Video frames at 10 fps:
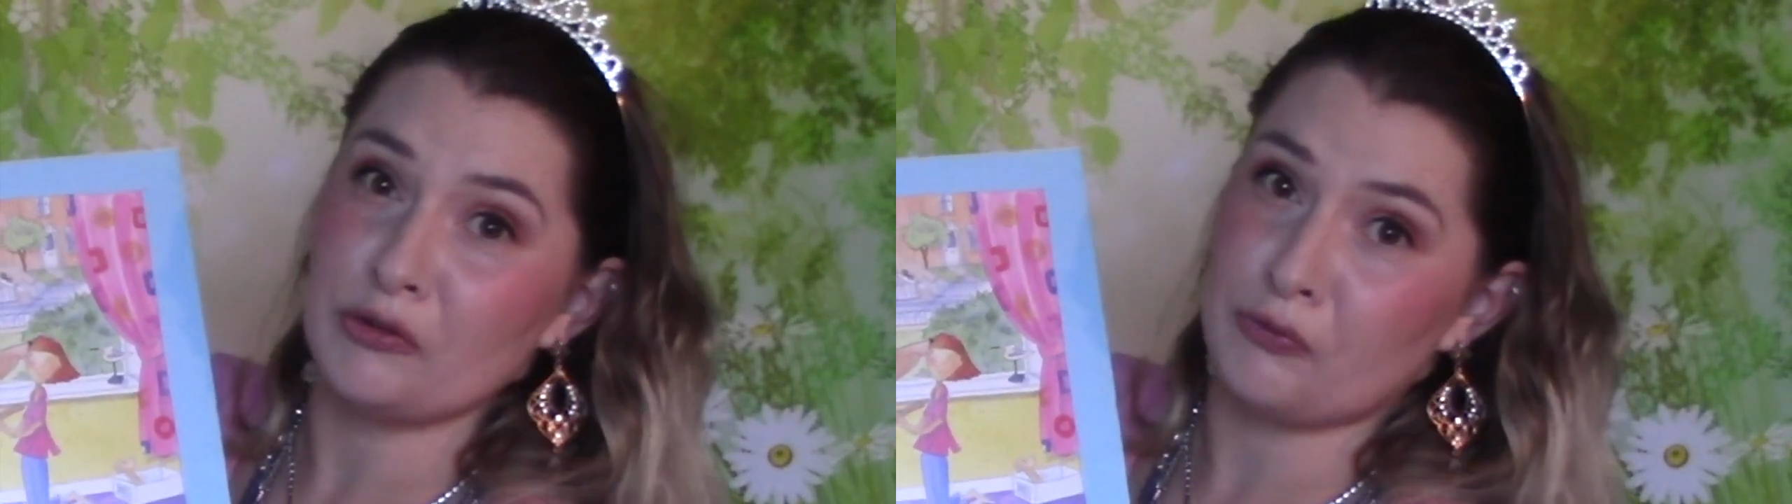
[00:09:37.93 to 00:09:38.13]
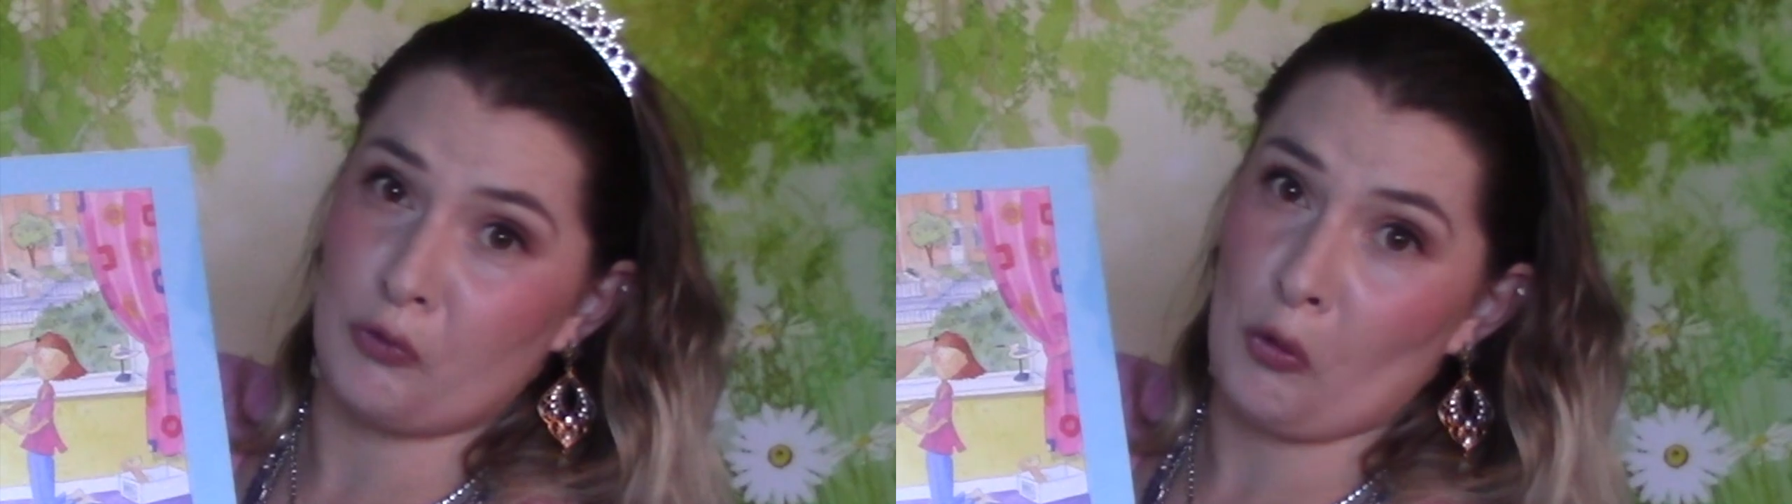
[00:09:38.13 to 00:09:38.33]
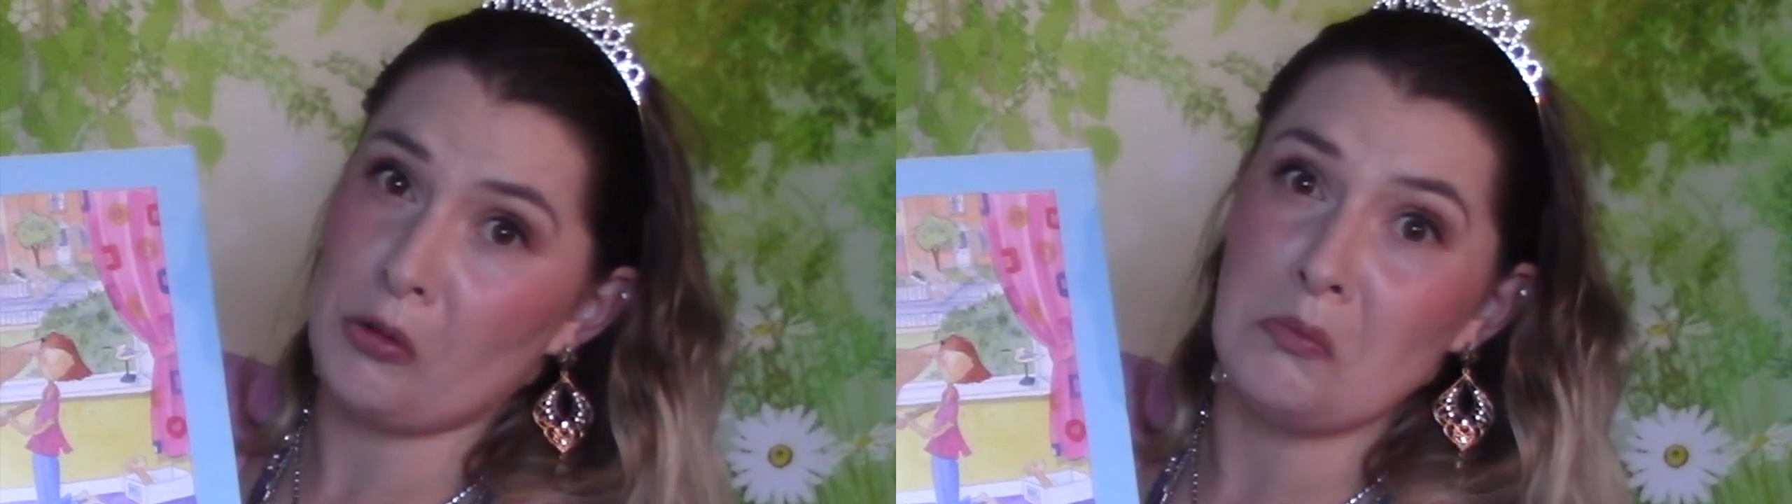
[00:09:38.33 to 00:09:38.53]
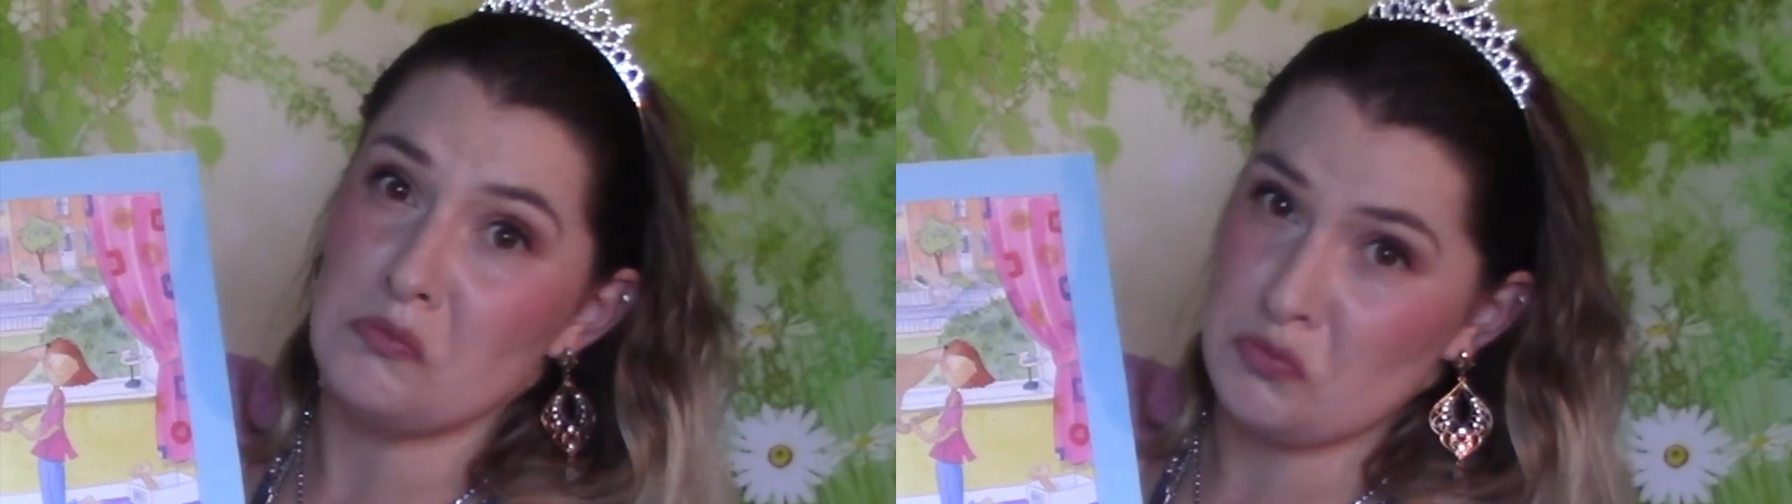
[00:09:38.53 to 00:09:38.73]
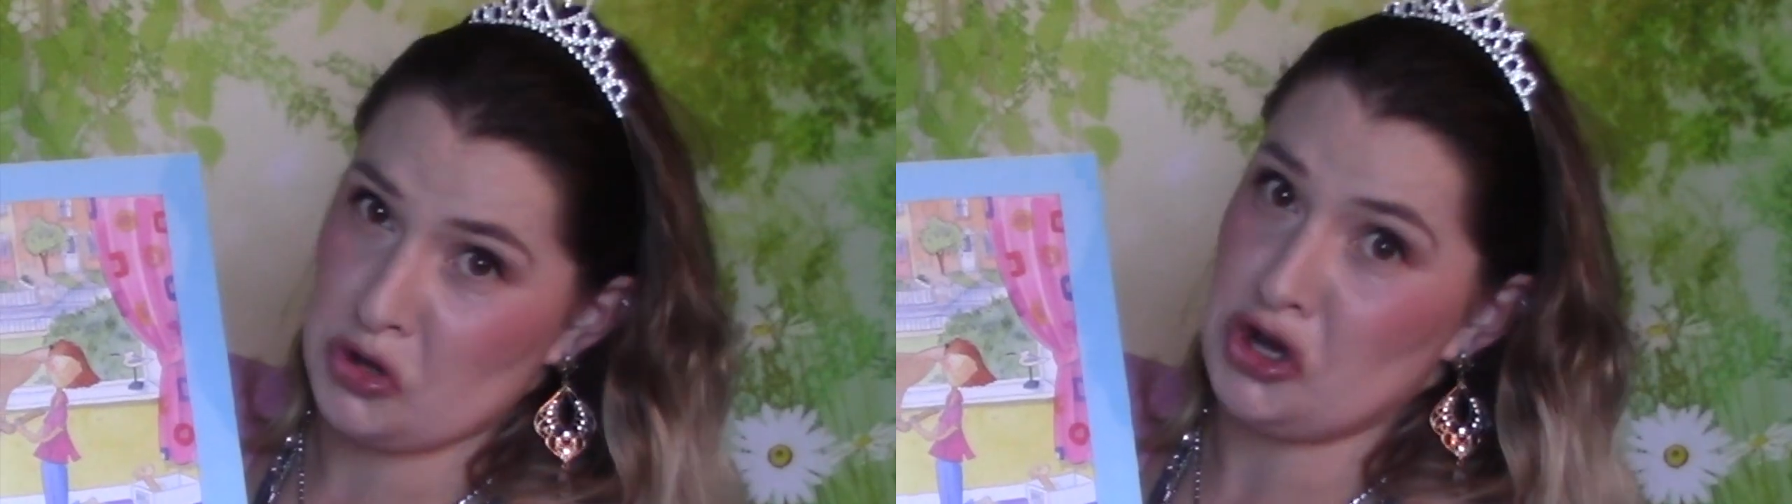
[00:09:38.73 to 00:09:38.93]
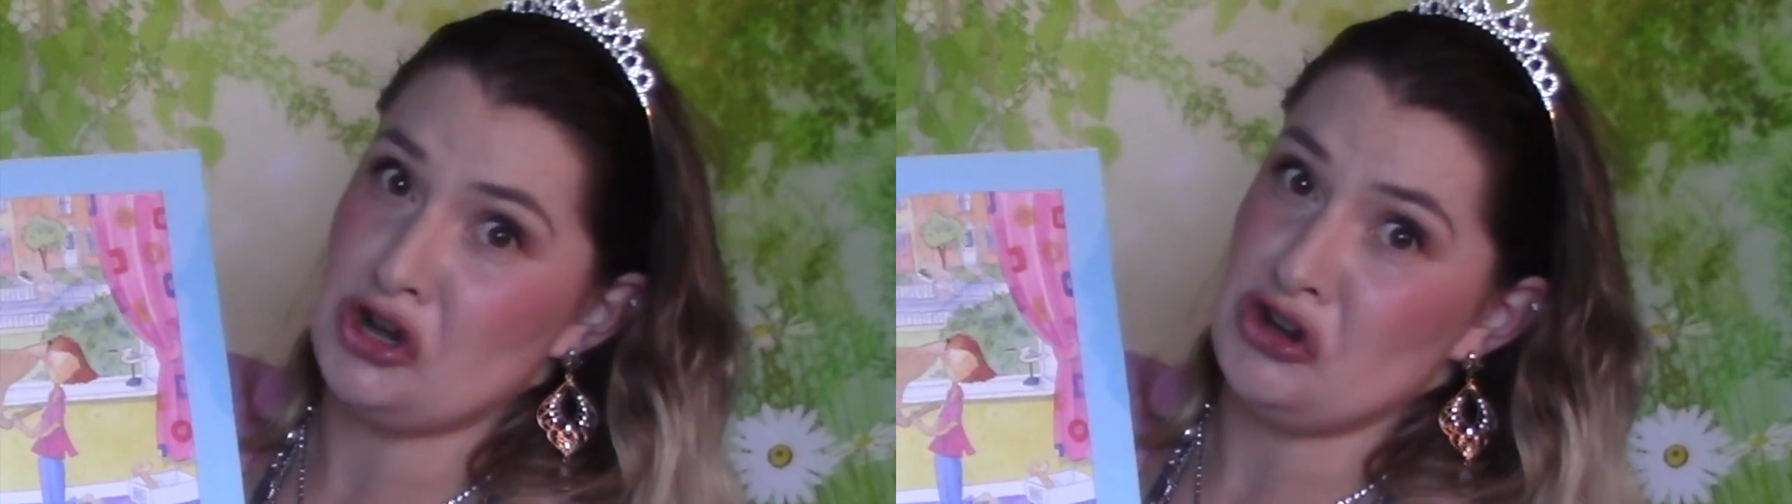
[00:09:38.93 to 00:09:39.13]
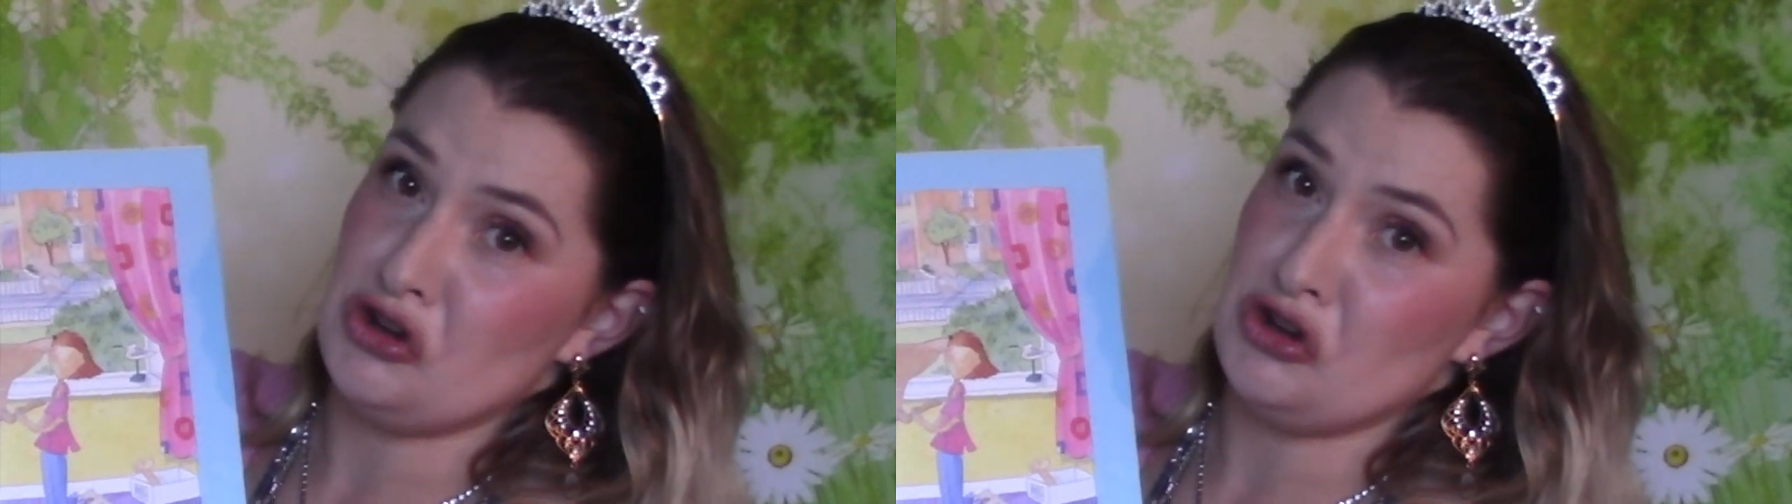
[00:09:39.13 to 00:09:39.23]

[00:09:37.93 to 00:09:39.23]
from me.